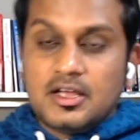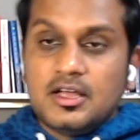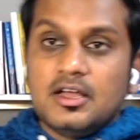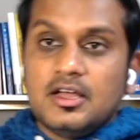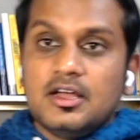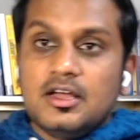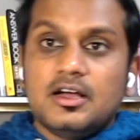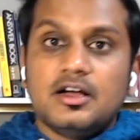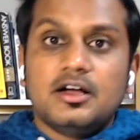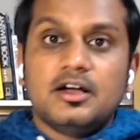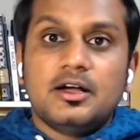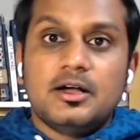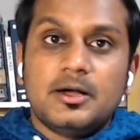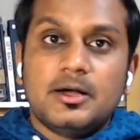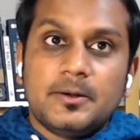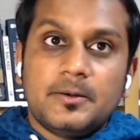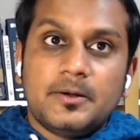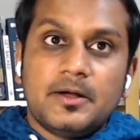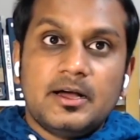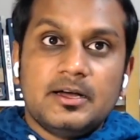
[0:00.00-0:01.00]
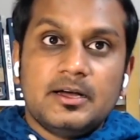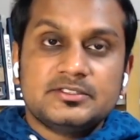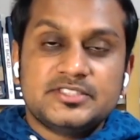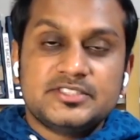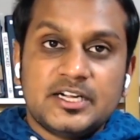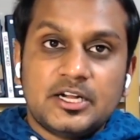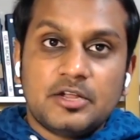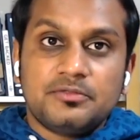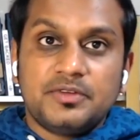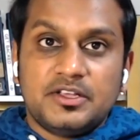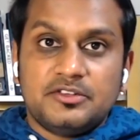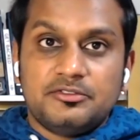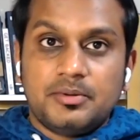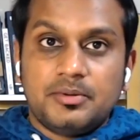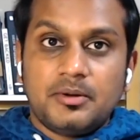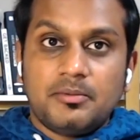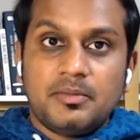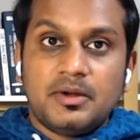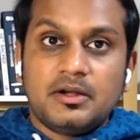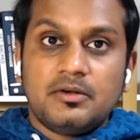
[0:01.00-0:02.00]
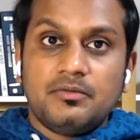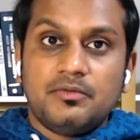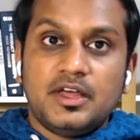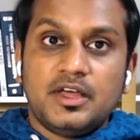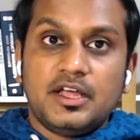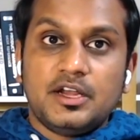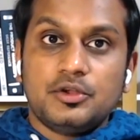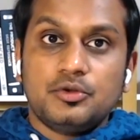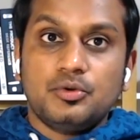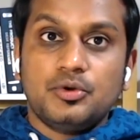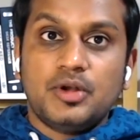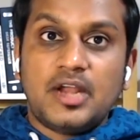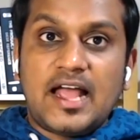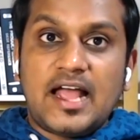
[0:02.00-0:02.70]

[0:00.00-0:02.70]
a set of experiment where you will